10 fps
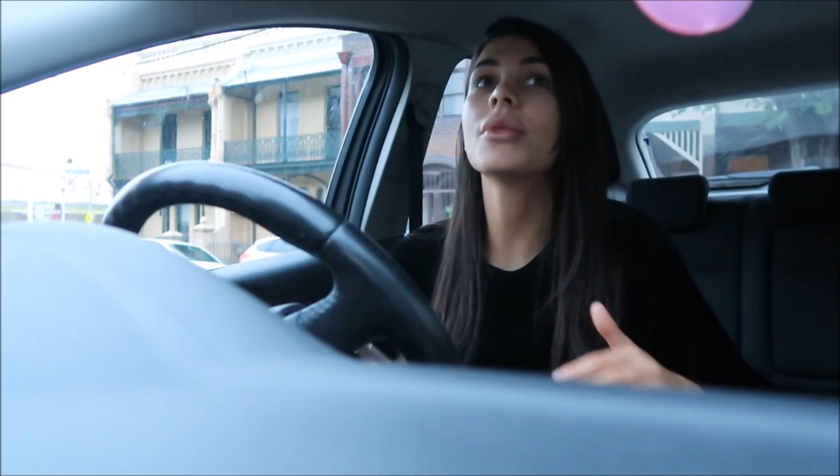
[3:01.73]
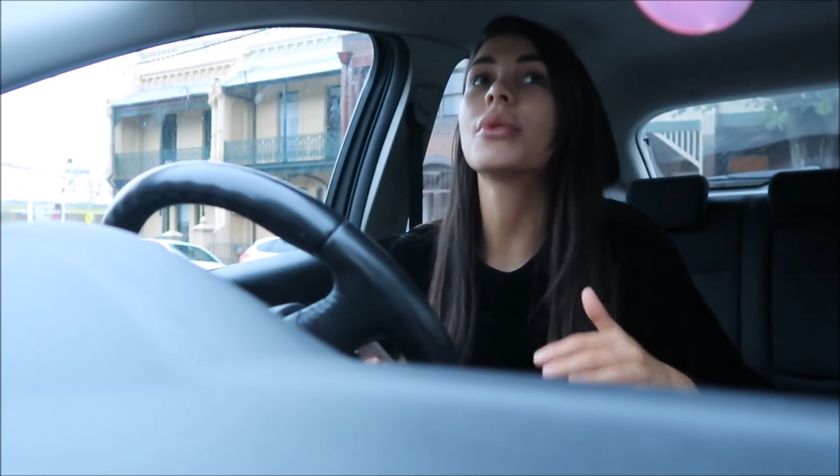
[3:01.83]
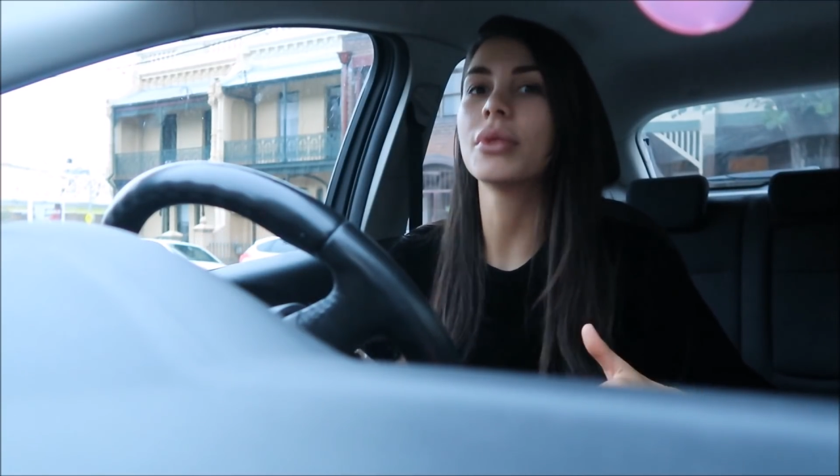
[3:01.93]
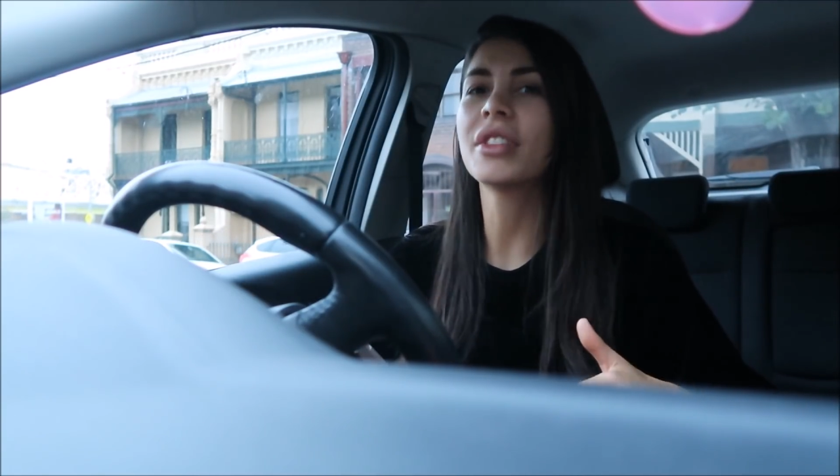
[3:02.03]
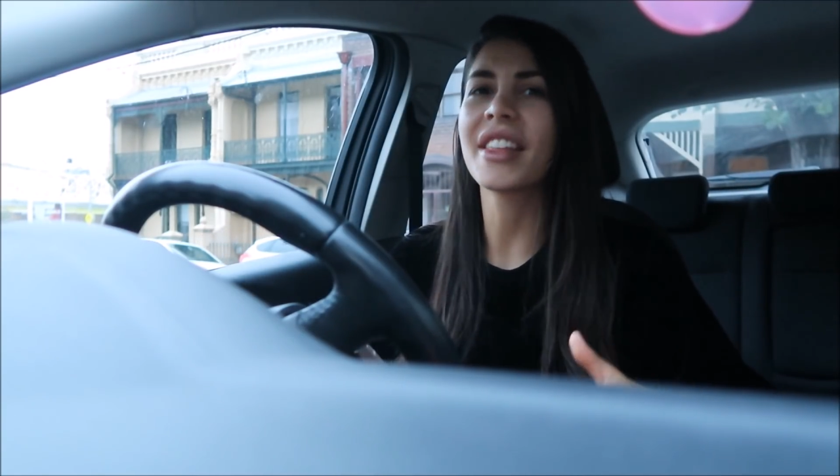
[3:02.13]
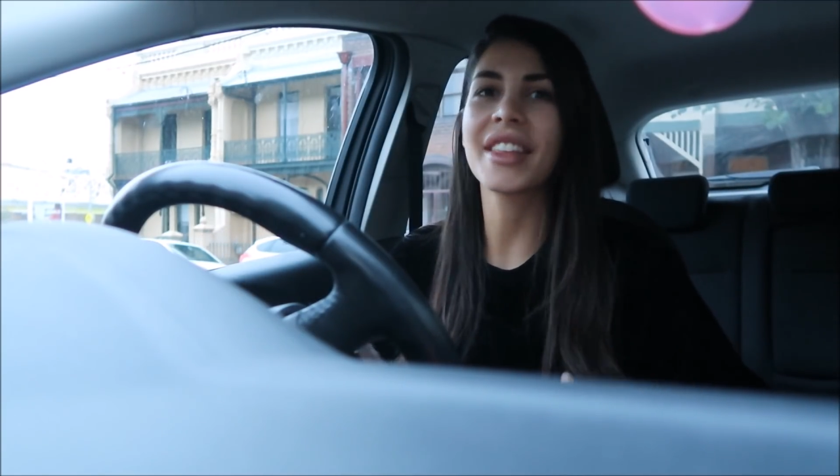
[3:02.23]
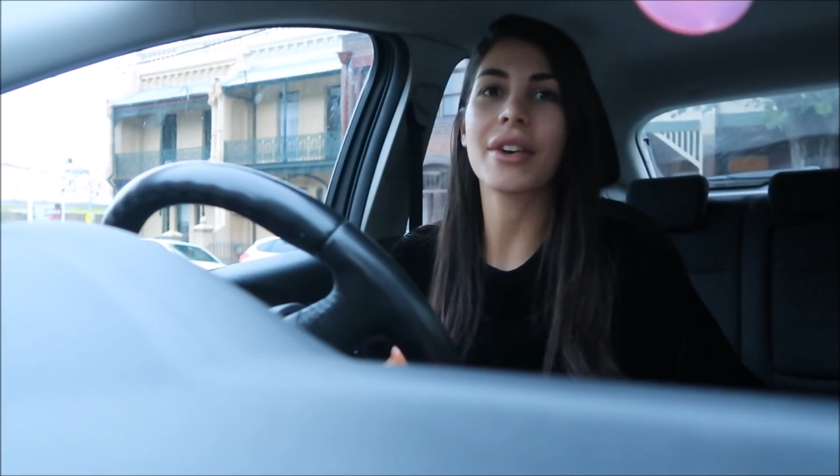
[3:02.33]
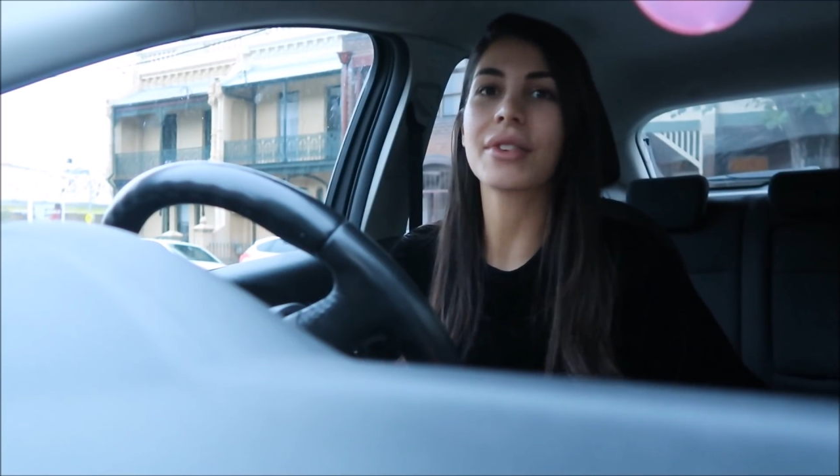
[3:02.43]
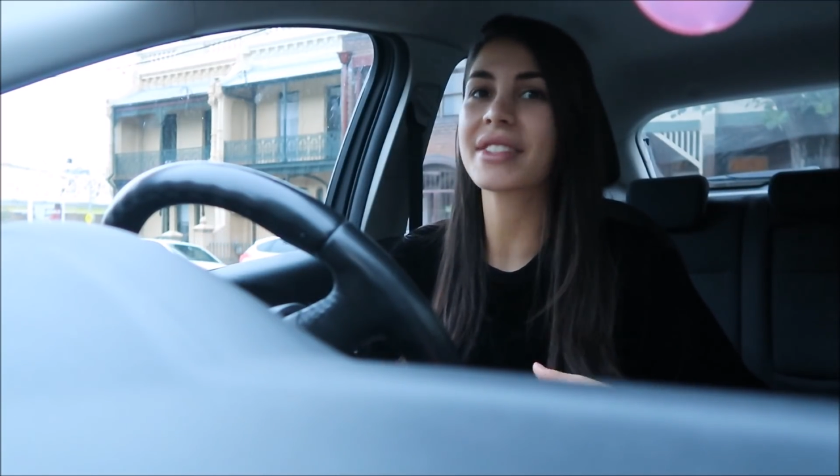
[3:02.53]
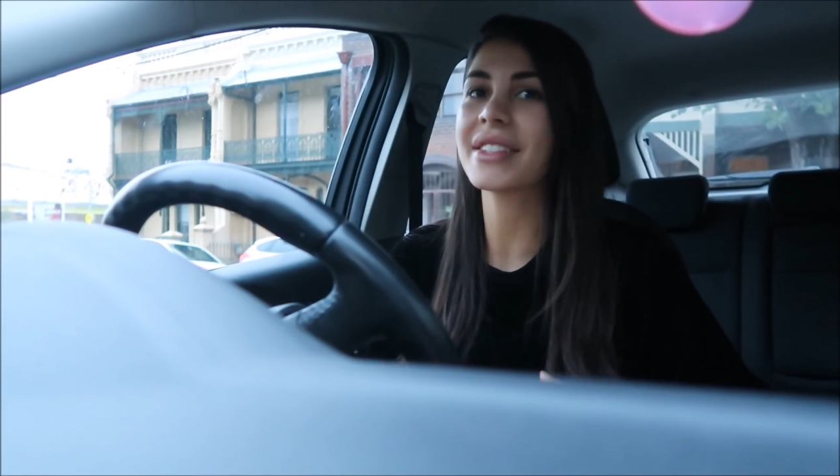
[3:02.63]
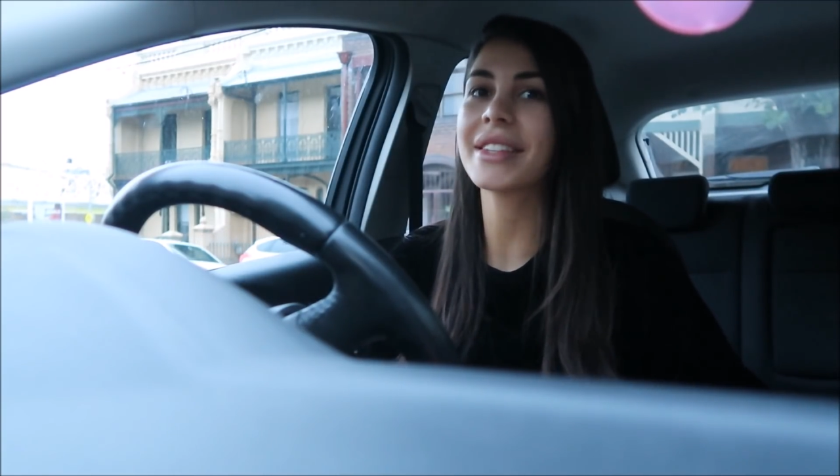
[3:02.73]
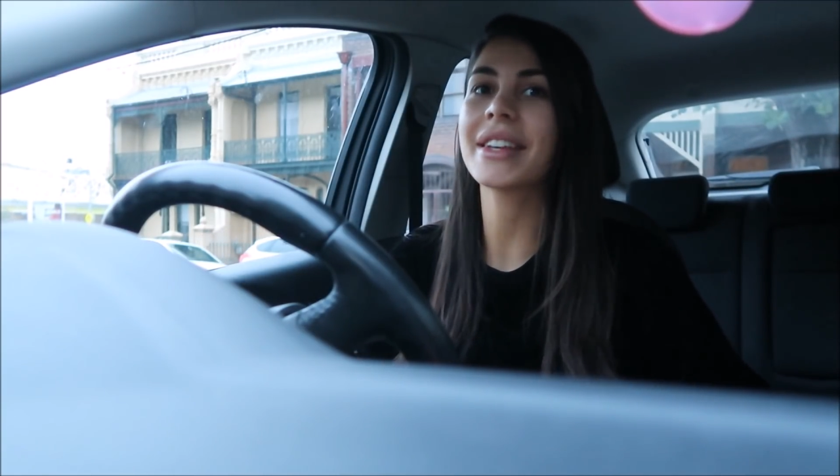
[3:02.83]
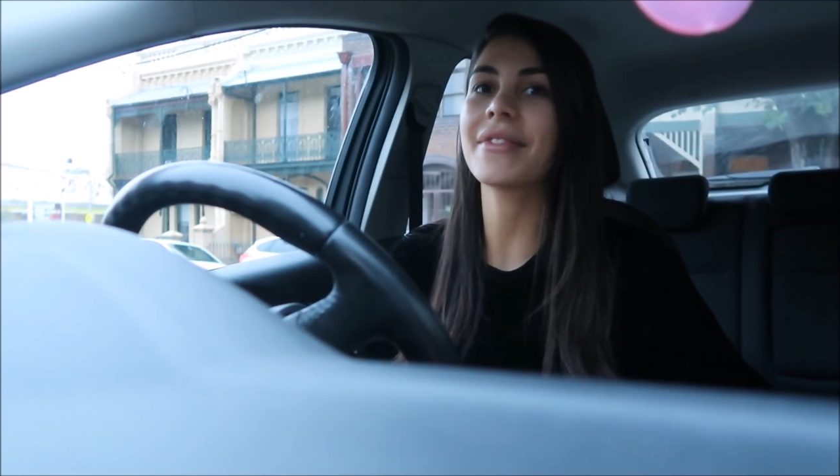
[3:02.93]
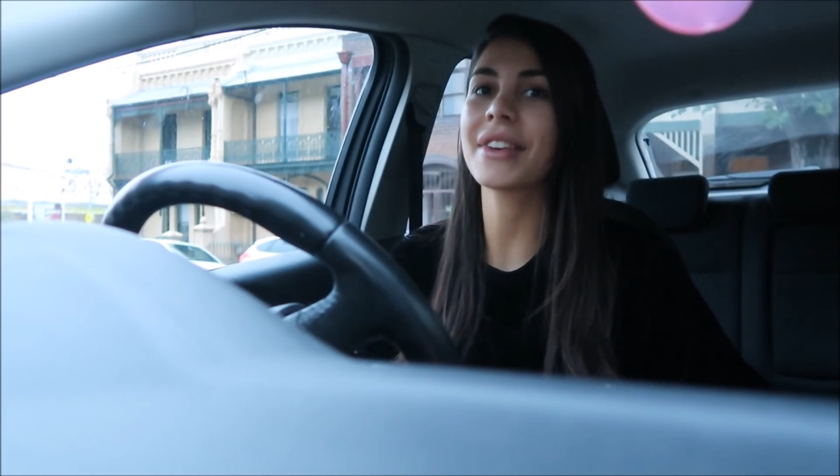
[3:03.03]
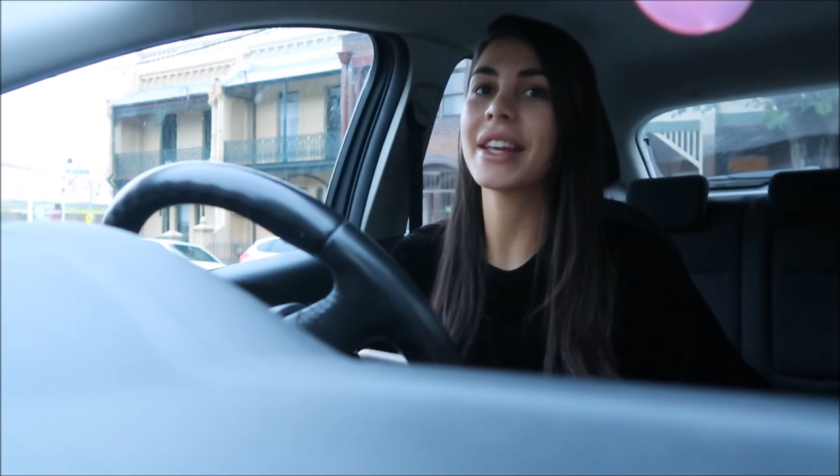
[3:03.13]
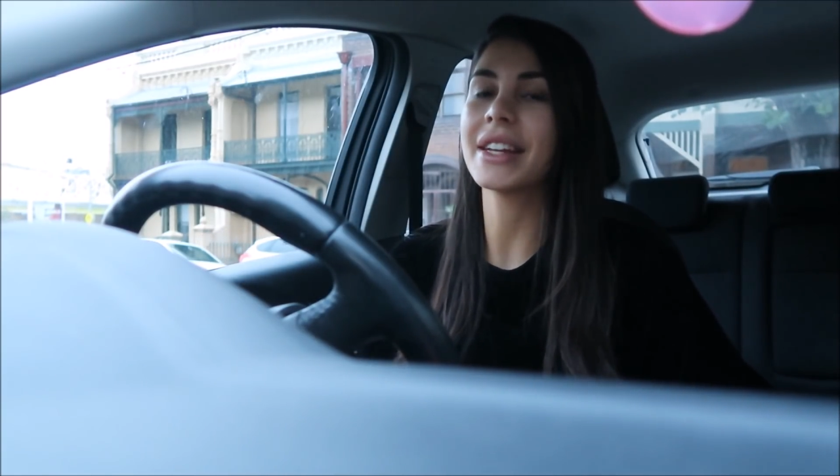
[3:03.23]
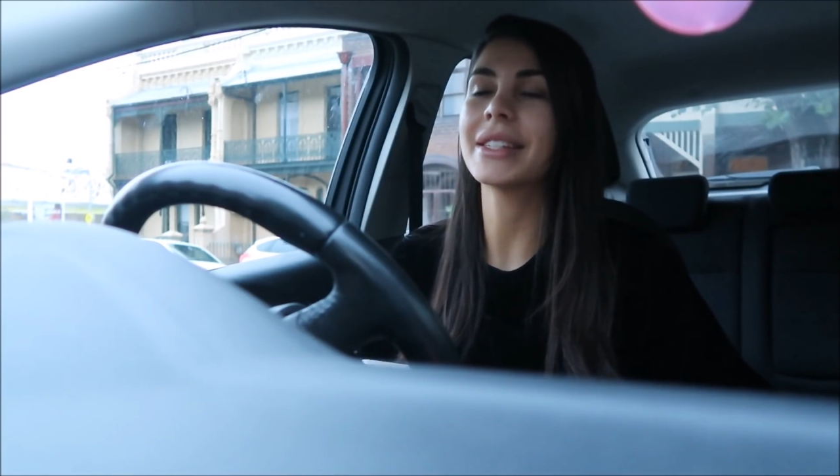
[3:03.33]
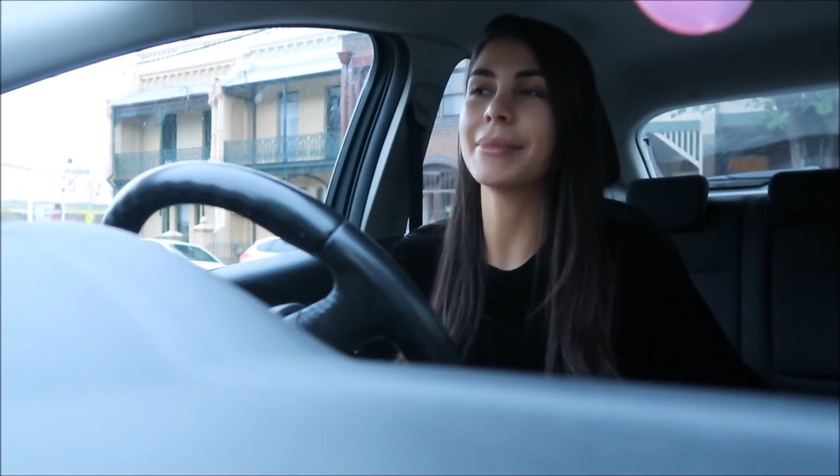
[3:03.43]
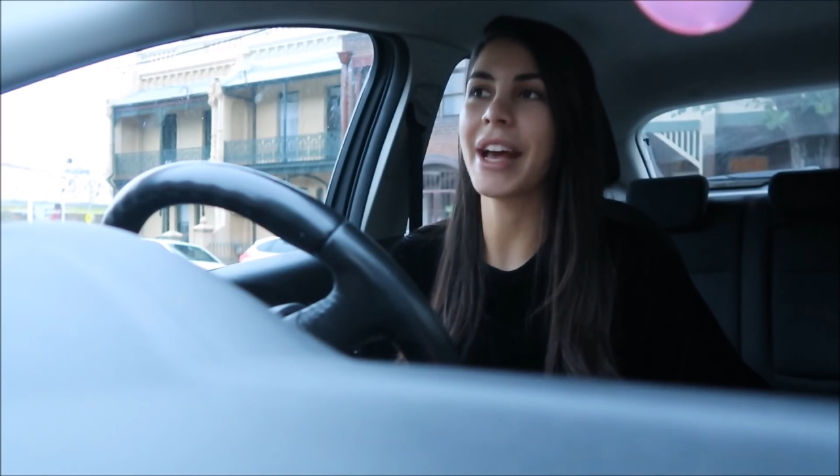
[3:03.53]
good that there honestly didn't even need to